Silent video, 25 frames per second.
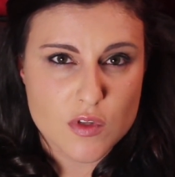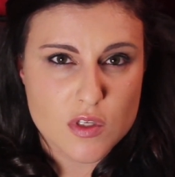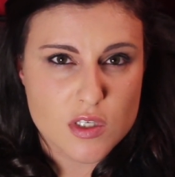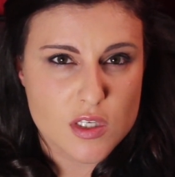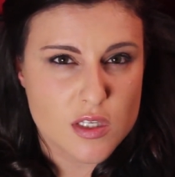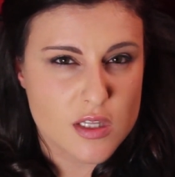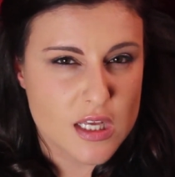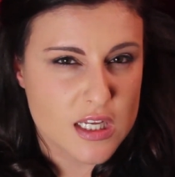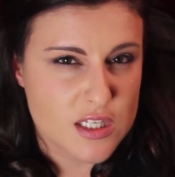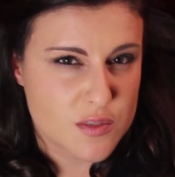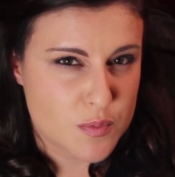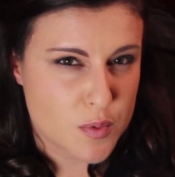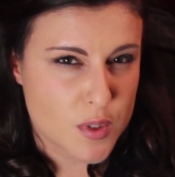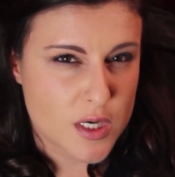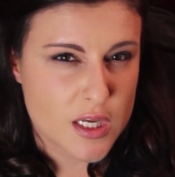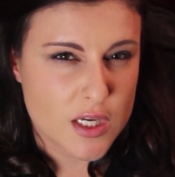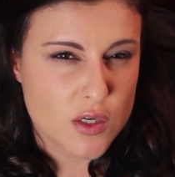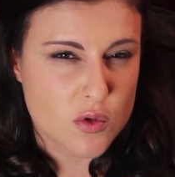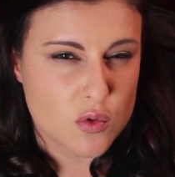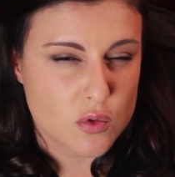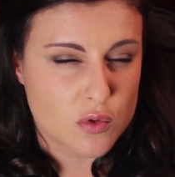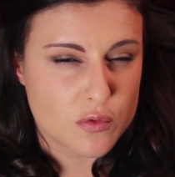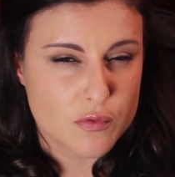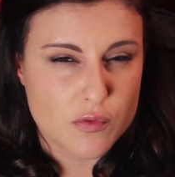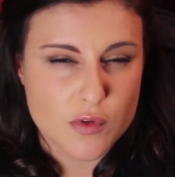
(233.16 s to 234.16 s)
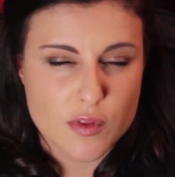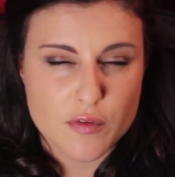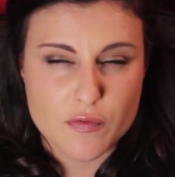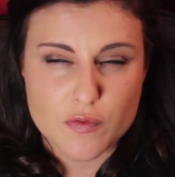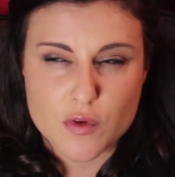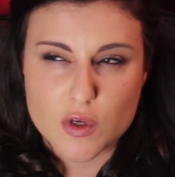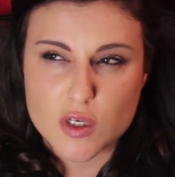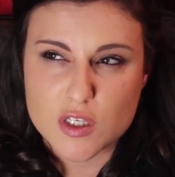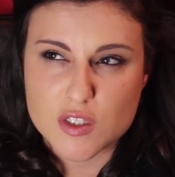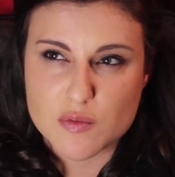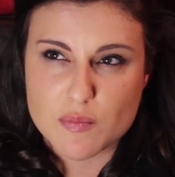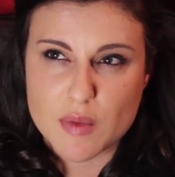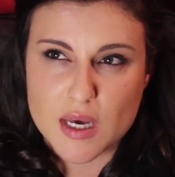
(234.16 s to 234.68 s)
So that's pretty cool. For the
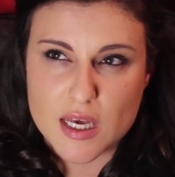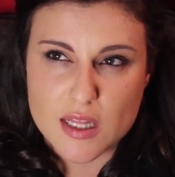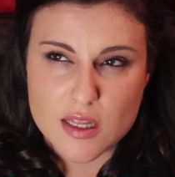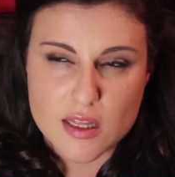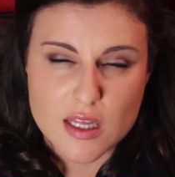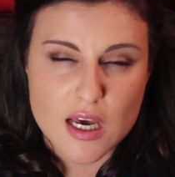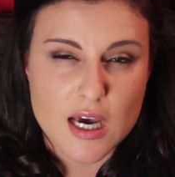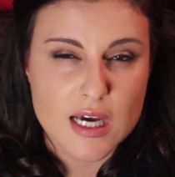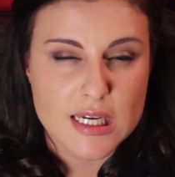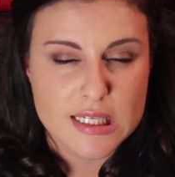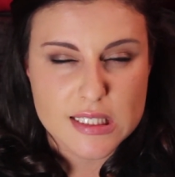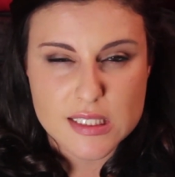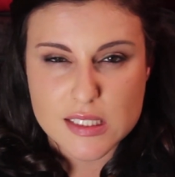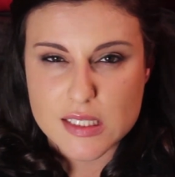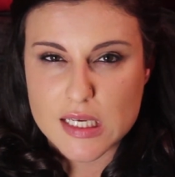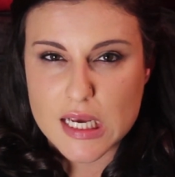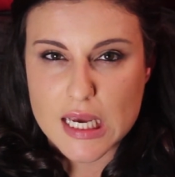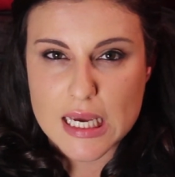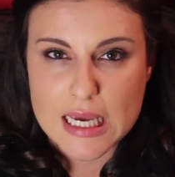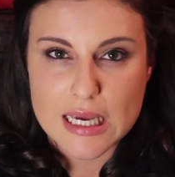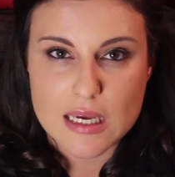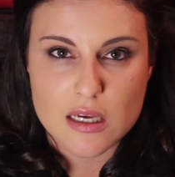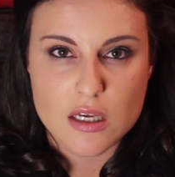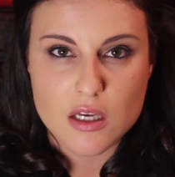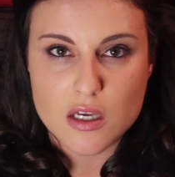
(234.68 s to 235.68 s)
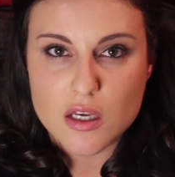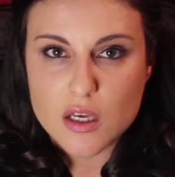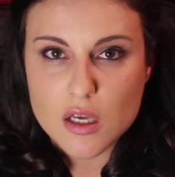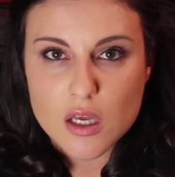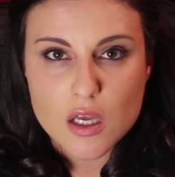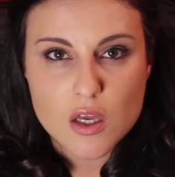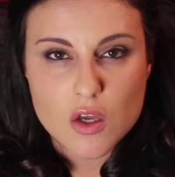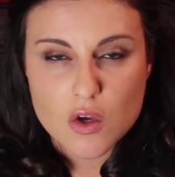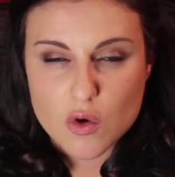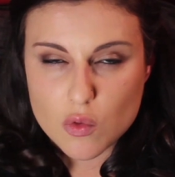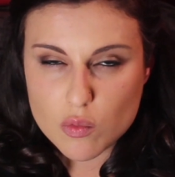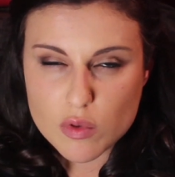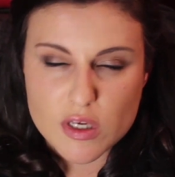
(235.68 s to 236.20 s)
first month, I'd say
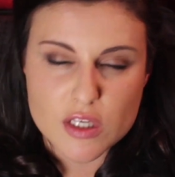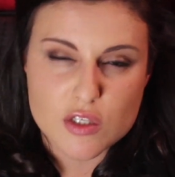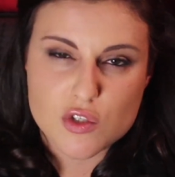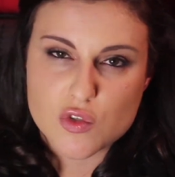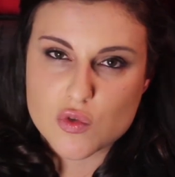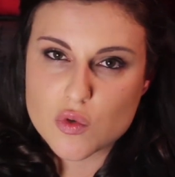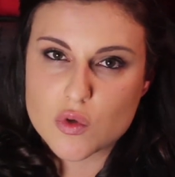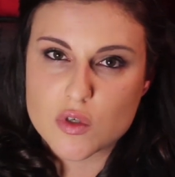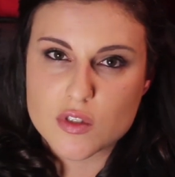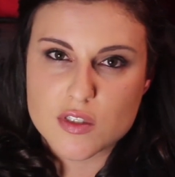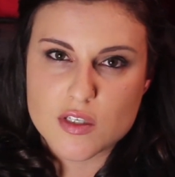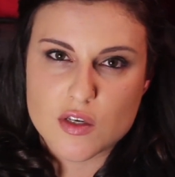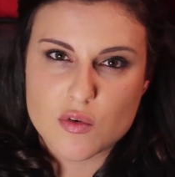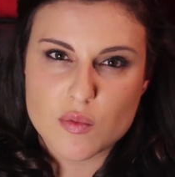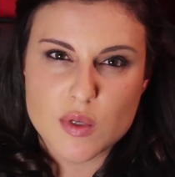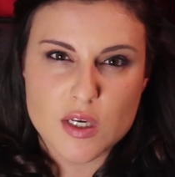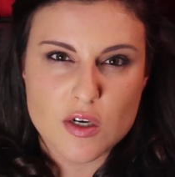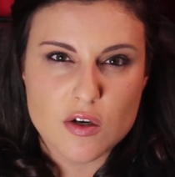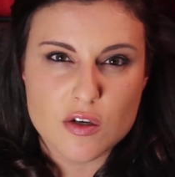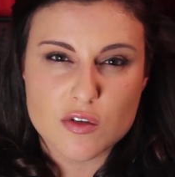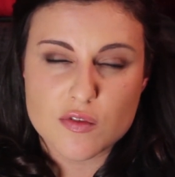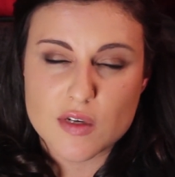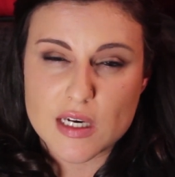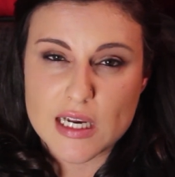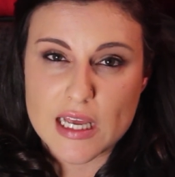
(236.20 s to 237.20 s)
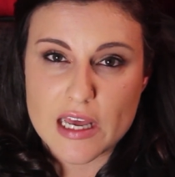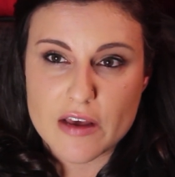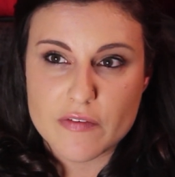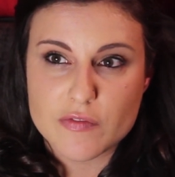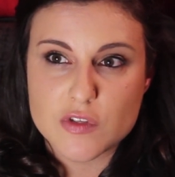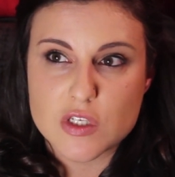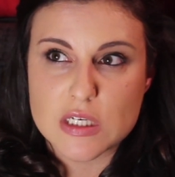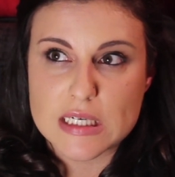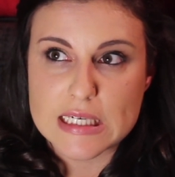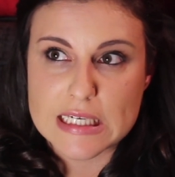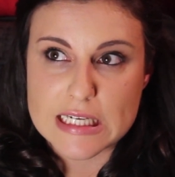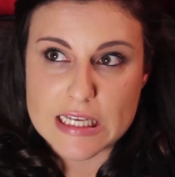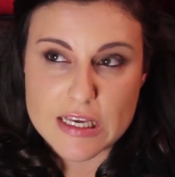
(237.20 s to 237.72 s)
we're sorted. We don't really have
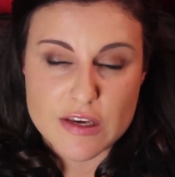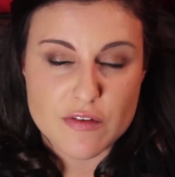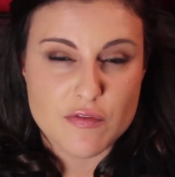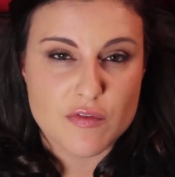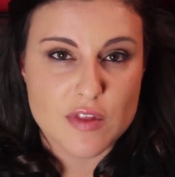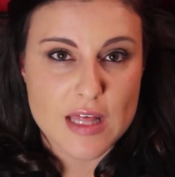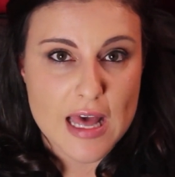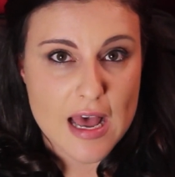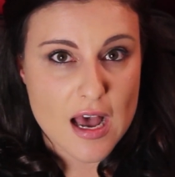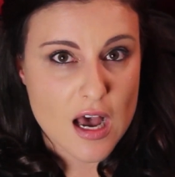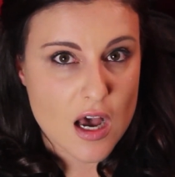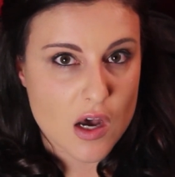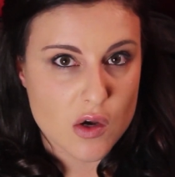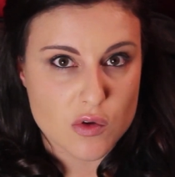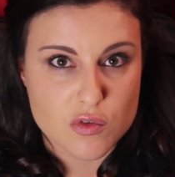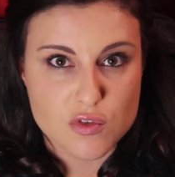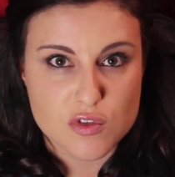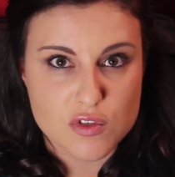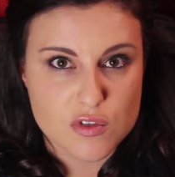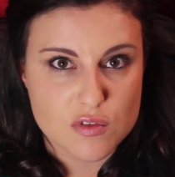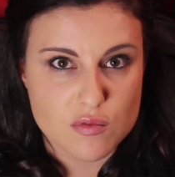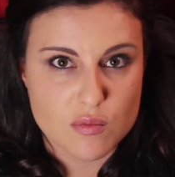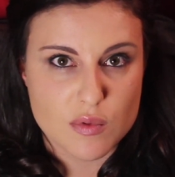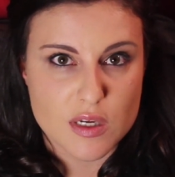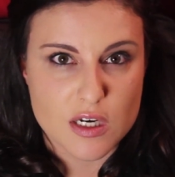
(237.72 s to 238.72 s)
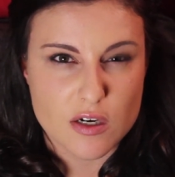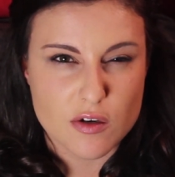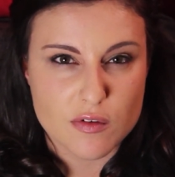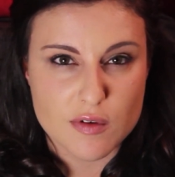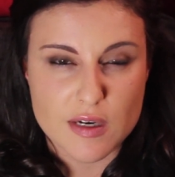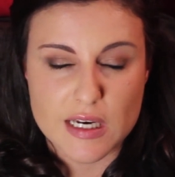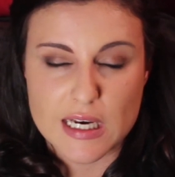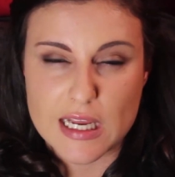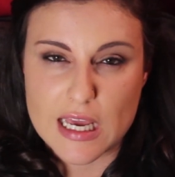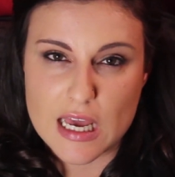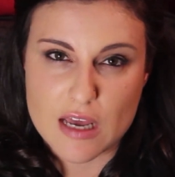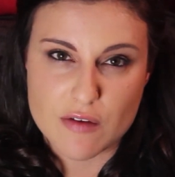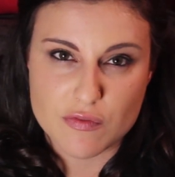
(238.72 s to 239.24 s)
to leave the house. We don't
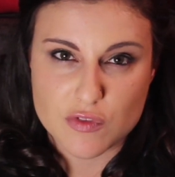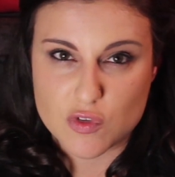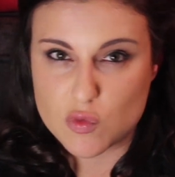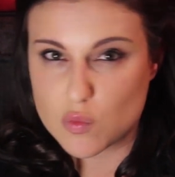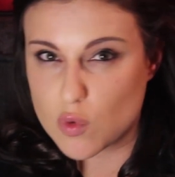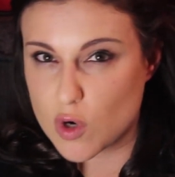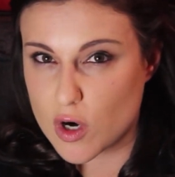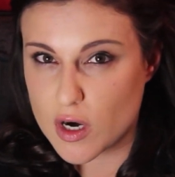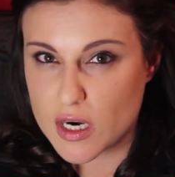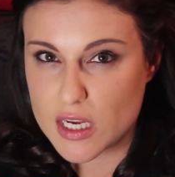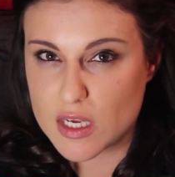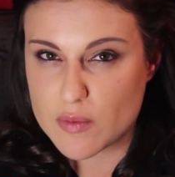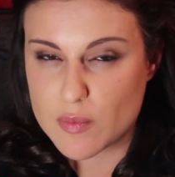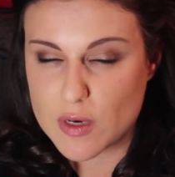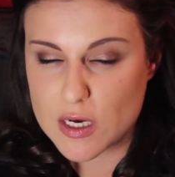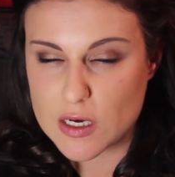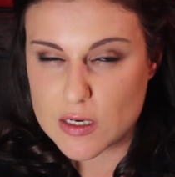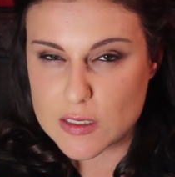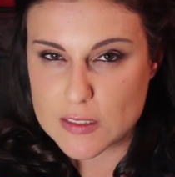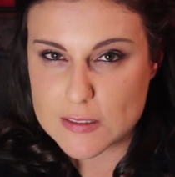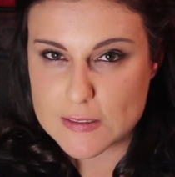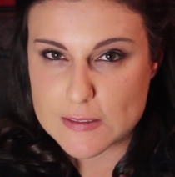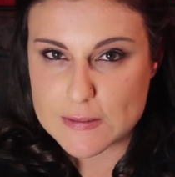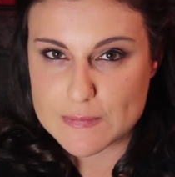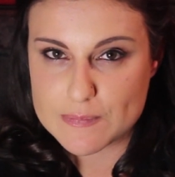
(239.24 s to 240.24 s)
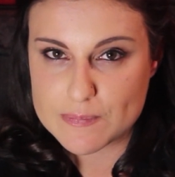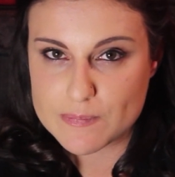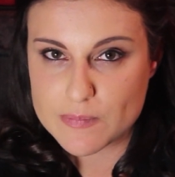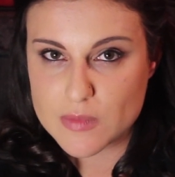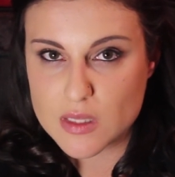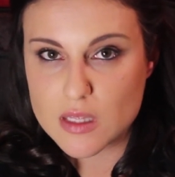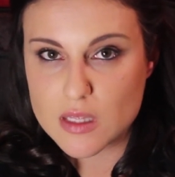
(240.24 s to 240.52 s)
really have to worry about it.